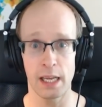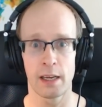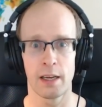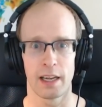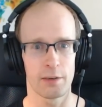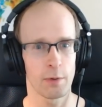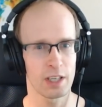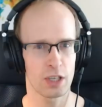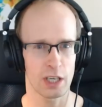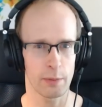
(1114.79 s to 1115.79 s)
I didn't want to
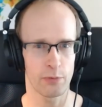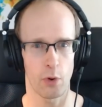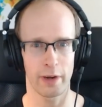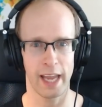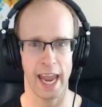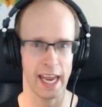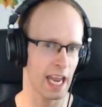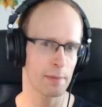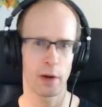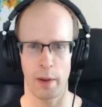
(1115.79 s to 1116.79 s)
stream
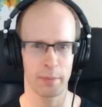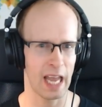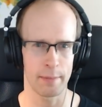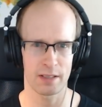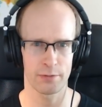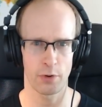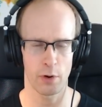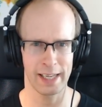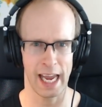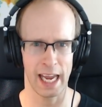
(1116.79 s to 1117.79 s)
4K. My webcam isn't
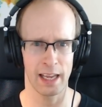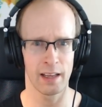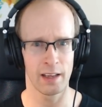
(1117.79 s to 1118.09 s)
4K.